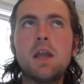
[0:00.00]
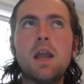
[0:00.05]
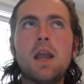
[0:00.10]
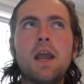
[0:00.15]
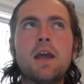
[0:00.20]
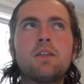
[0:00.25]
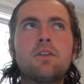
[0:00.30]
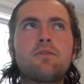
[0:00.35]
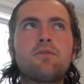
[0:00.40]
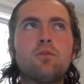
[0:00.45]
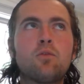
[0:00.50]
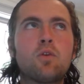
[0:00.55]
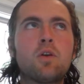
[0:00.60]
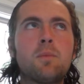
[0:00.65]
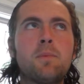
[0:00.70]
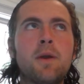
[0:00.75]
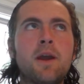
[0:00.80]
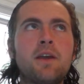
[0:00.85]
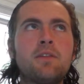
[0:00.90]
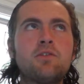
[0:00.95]
And the
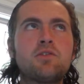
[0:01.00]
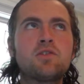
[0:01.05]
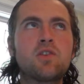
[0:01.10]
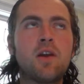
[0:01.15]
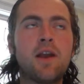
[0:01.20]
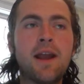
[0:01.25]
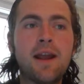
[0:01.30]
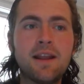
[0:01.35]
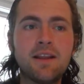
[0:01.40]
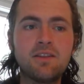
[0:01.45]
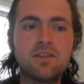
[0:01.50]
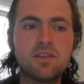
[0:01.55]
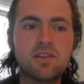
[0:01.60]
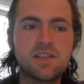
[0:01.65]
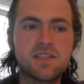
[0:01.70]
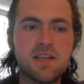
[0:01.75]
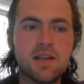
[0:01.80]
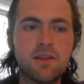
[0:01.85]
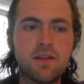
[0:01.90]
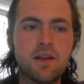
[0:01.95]
Florida Panthers are heading to the
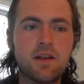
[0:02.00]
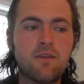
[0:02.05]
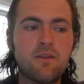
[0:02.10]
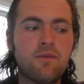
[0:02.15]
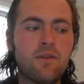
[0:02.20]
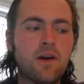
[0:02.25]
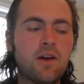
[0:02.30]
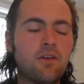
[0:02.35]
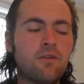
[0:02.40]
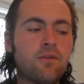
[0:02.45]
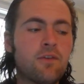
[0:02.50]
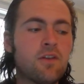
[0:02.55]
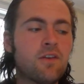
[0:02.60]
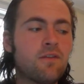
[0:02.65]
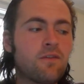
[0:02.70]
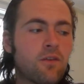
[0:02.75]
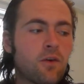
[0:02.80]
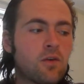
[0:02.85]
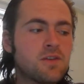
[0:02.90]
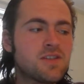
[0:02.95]
Stanley Cup Final for the
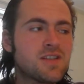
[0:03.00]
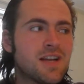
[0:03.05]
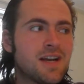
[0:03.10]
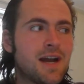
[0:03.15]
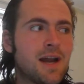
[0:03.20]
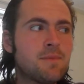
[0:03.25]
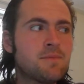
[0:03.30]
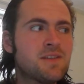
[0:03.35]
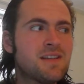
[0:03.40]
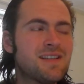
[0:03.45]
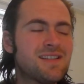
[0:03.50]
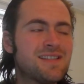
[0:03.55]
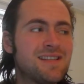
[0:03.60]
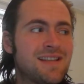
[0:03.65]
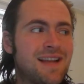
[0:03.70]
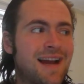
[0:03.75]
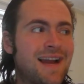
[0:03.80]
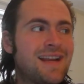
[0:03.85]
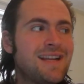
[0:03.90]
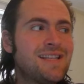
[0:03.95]
first time since
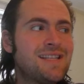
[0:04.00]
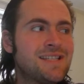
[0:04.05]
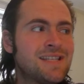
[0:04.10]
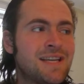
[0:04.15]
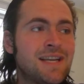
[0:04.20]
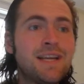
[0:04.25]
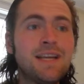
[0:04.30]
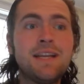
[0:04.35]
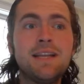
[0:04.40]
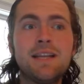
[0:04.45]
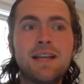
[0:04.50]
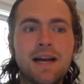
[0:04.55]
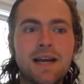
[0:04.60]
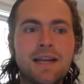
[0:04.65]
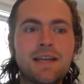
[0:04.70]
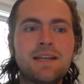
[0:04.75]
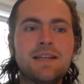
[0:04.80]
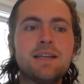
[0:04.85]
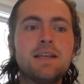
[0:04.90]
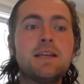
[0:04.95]

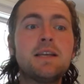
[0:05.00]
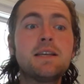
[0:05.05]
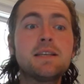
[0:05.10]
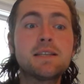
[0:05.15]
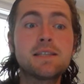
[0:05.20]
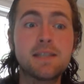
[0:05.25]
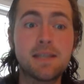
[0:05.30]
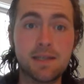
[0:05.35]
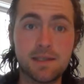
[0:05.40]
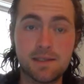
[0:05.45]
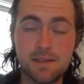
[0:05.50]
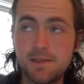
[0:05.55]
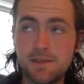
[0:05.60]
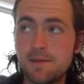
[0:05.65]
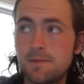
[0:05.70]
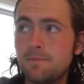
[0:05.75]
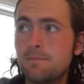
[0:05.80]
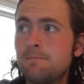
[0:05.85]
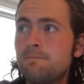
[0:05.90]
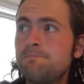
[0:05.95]

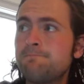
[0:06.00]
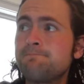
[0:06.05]
1996.